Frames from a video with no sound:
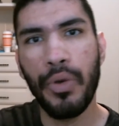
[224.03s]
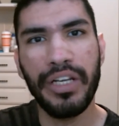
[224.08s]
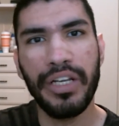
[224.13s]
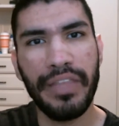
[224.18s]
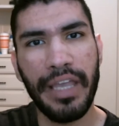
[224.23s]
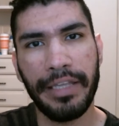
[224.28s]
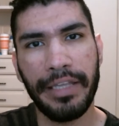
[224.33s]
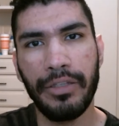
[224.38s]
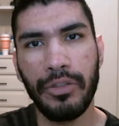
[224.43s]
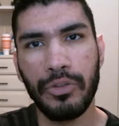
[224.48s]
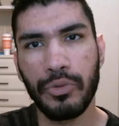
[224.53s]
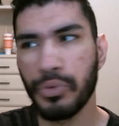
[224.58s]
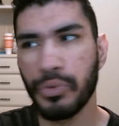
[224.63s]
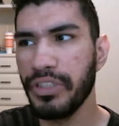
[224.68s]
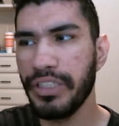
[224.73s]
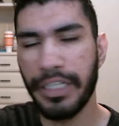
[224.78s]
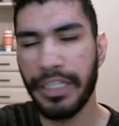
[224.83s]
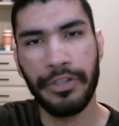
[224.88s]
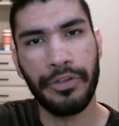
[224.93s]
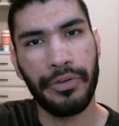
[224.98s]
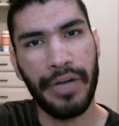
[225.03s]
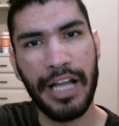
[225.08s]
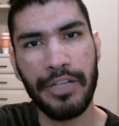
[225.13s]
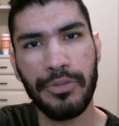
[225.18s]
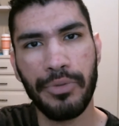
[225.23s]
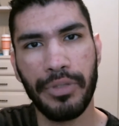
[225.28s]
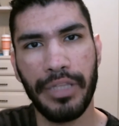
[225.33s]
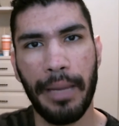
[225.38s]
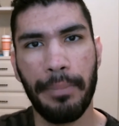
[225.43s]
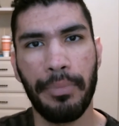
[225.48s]
in that guild really interacts
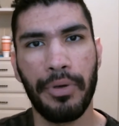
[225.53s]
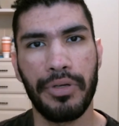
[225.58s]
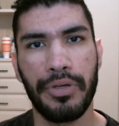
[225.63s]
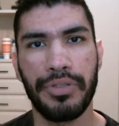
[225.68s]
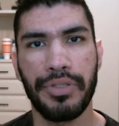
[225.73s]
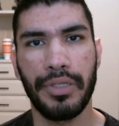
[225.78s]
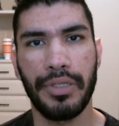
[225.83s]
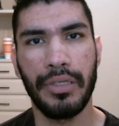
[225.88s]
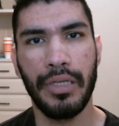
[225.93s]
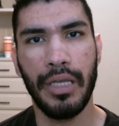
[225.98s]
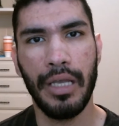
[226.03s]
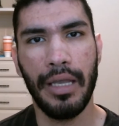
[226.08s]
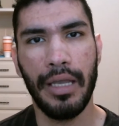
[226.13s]
with that person.